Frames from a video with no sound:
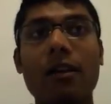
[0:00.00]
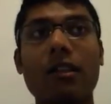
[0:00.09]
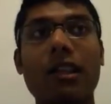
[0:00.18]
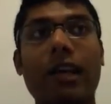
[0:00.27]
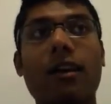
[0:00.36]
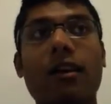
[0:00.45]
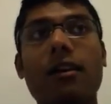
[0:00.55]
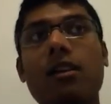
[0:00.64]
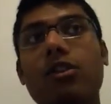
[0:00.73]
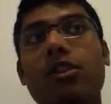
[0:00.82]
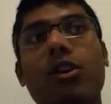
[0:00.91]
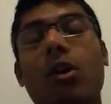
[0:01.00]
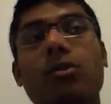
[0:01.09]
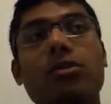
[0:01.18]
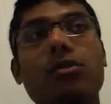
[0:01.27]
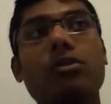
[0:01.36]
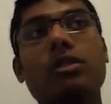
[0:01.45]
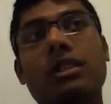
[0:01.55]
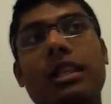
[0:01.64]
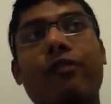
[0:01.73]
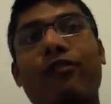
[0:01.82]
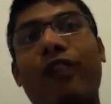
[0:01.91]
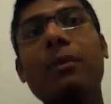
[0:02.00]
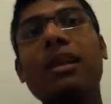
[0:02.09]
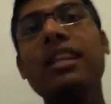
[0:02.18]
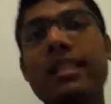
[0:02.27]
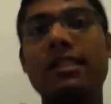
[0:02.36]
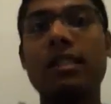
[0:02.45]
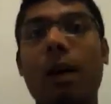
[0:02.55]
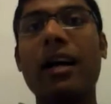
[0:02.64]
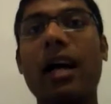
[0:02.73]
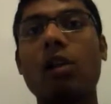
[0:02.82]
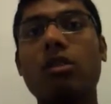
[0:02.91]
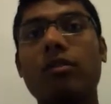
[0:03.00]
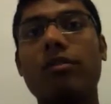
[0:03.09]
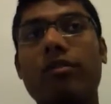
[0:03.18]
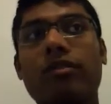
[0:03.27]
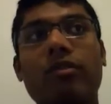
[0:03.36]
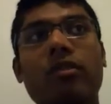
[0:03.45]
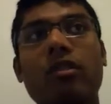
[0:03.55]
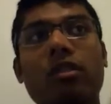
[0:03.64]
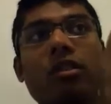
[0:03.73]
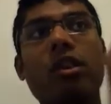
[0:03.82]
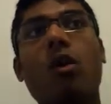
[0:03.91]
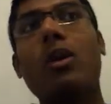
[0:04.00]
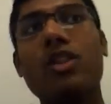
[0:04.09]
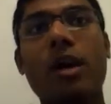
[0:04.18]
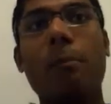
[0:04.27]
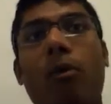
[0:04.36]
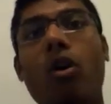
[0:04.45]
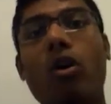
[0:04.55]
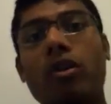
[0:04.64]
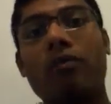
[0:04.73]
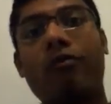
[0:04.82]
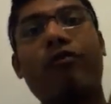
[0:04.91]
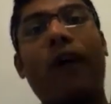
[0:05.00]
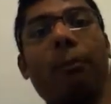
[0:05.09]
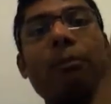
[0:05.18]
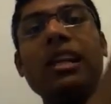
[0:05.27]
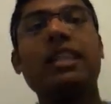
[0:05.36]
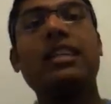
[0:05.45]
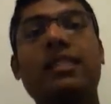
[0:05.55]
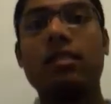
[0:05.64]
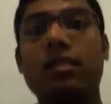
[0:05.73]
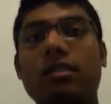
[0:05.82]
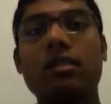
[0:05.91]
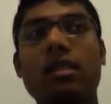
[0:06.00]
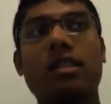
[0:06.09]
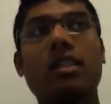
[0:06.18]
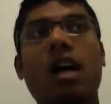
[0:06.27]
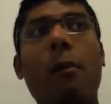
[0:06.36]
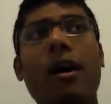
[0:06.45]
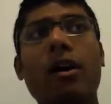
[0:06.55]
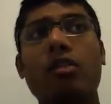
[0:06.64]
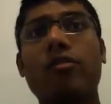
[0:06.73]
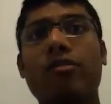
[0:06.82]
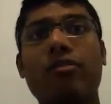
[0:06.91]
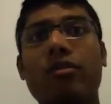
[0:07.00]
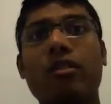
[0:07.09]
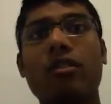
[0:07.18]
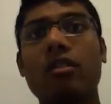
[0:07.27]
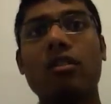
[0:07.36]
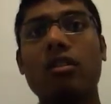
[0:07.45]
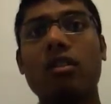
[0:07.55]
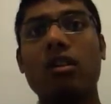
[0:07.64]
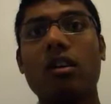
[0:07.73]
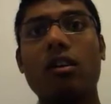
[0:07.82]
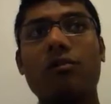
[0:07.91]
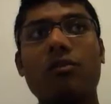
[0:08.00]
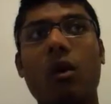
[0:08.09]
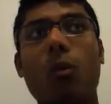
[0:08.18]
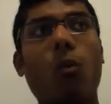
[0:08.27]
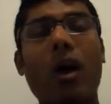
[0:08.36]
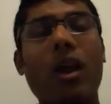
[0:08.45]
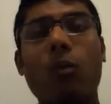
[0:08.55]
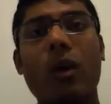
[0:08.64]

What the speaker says: Like, you don't see families coming out of, when they're born. A family doesn't come out of when